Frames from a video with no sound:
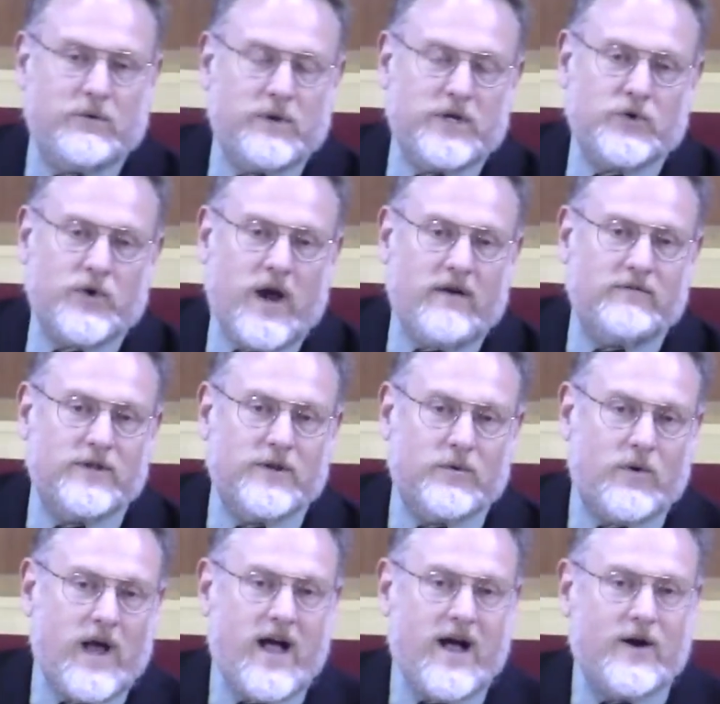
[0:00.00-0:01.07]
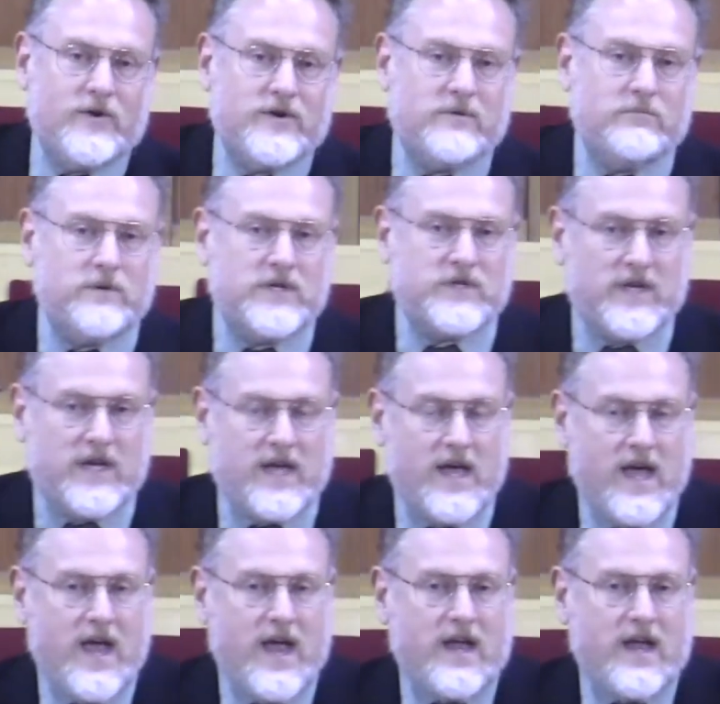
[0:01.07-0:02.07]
We travel around and we see